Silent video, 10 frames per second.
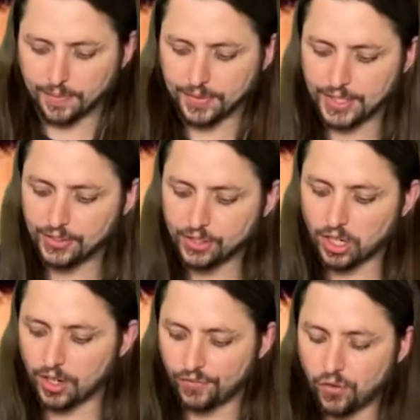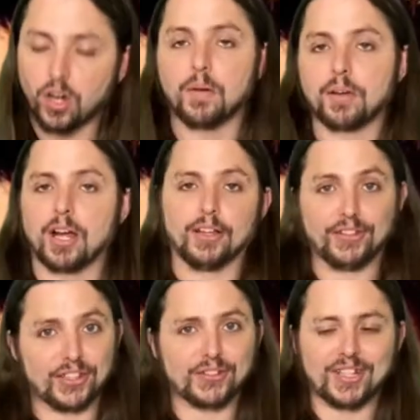these are forearm
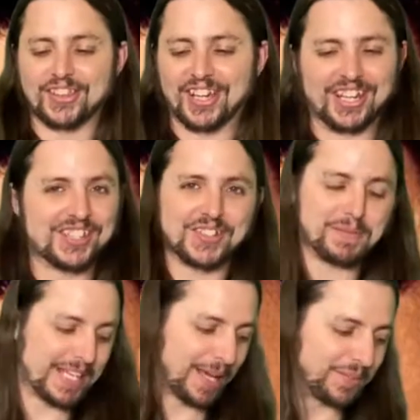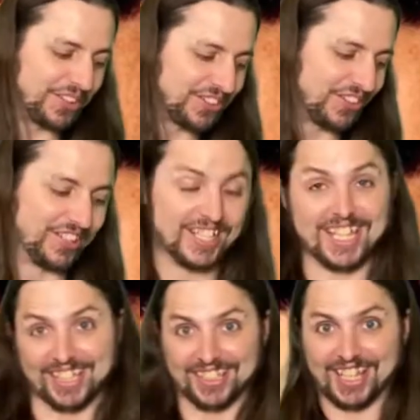gauntlets. That's what I thought. I just want to make absolutely certain.
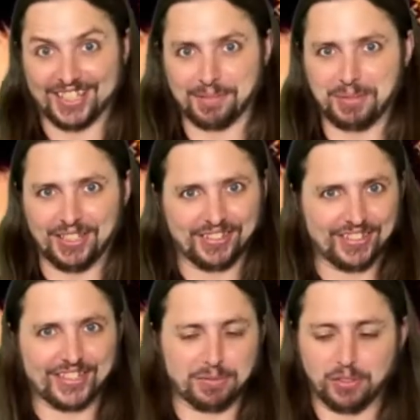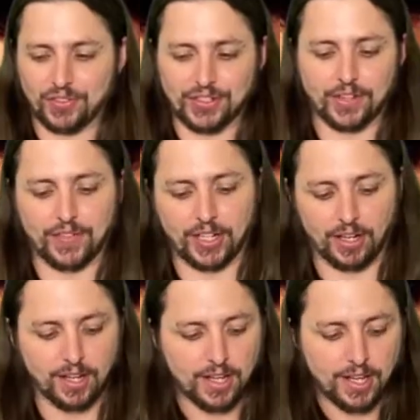Again, lots of pieces, lots of moving stuff
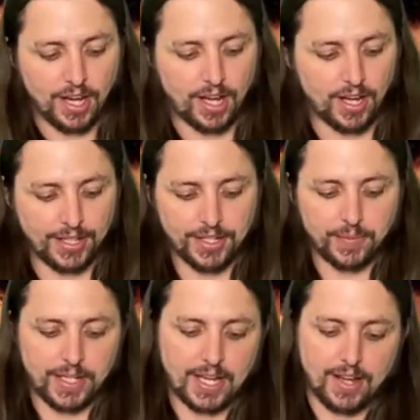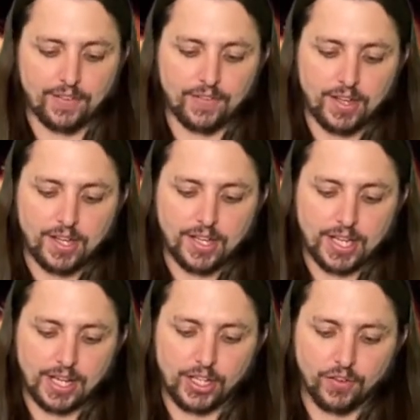here. And then we have
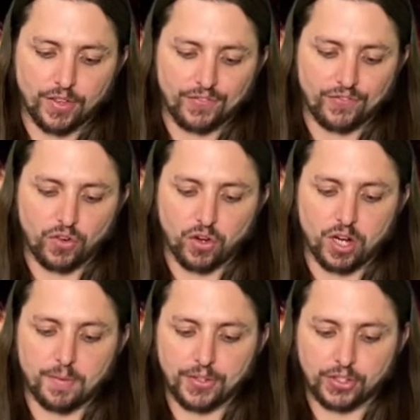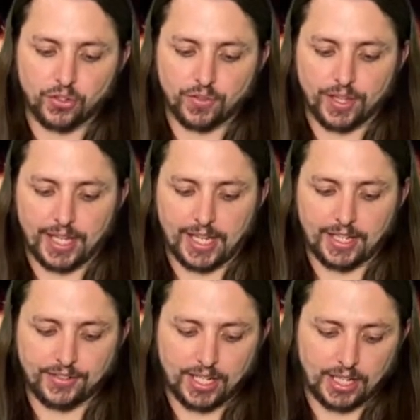kind of the over the forearm. This goes over the
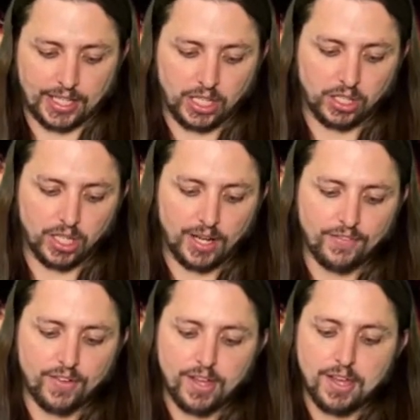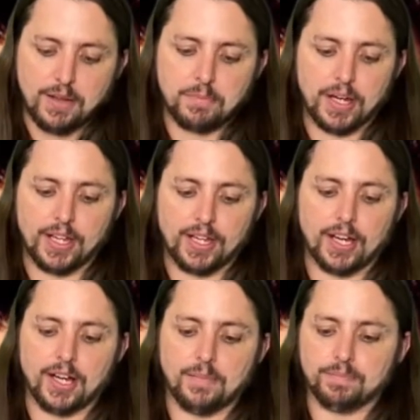hands, kind of like a glove. But
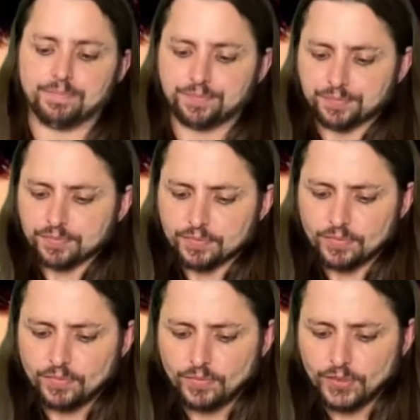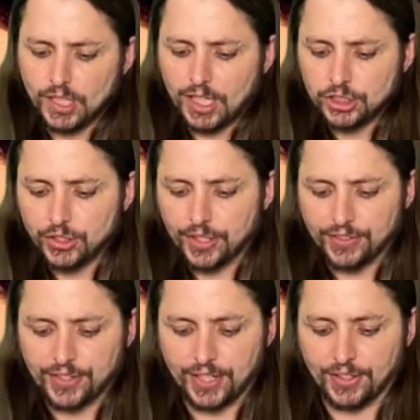as you can
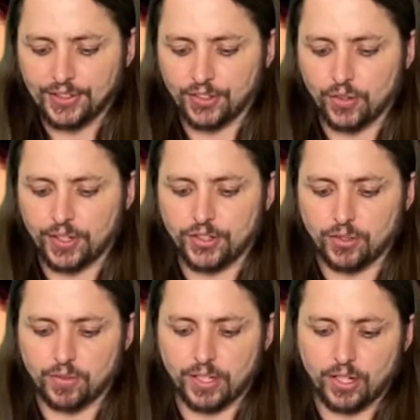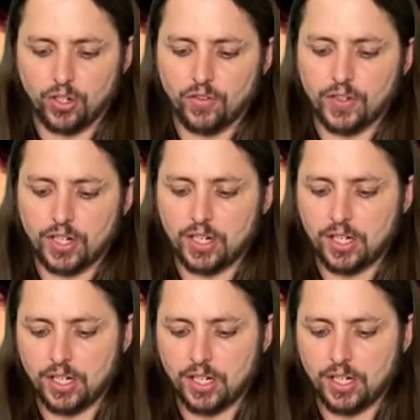see, this is going to run over